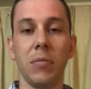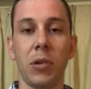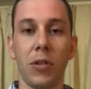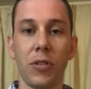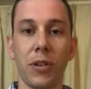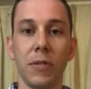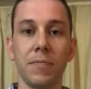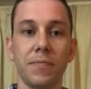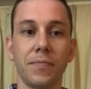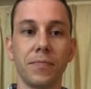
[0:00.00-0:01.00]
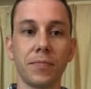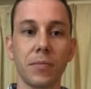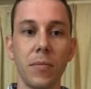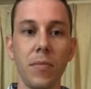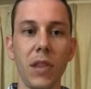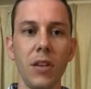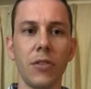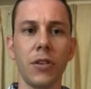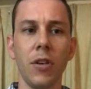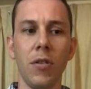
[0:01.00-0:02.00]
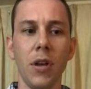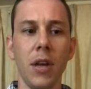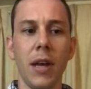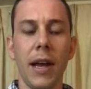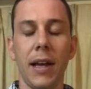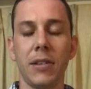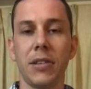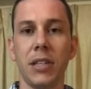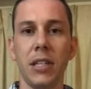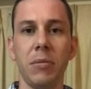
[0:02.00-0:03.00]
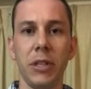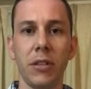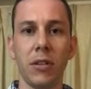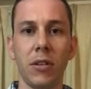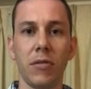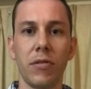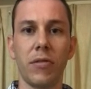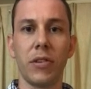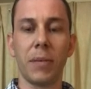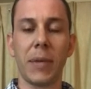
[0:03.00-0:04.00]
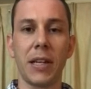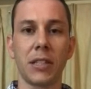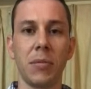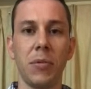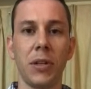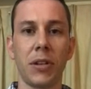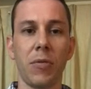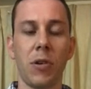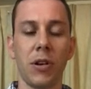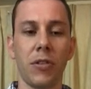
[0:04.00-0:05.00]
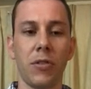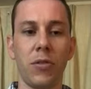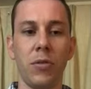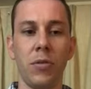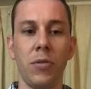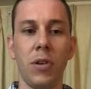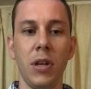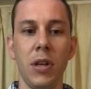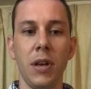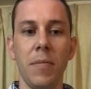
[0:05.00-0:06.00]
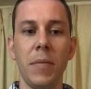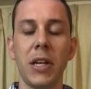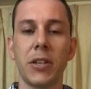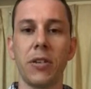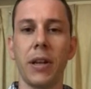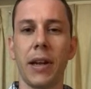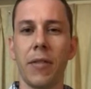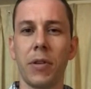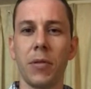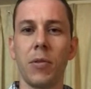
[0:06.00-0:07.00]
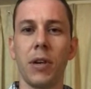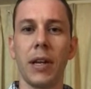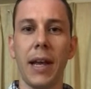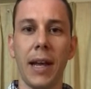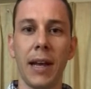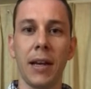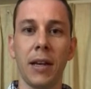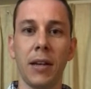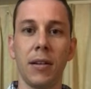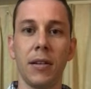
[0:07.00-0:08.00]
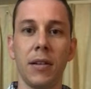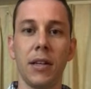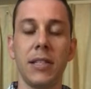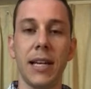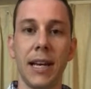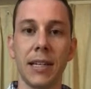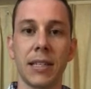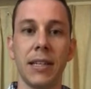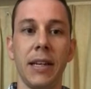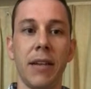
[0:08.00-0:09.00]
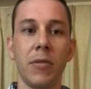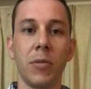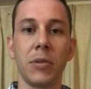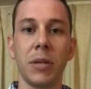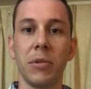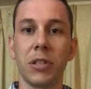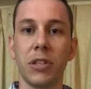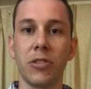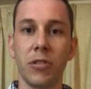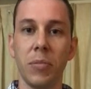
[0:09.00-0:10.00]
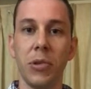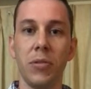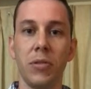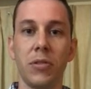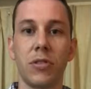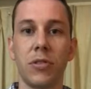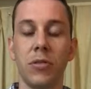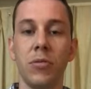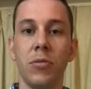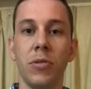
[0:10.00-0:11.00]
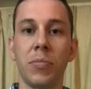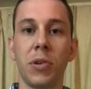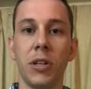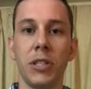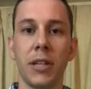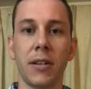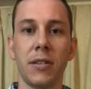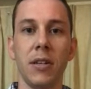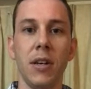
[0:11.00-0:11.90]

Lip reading: in person. So, as the team leader for the past couple weeks, I wanted to make sure that everyone had a task and everyone was able to contribute to the project.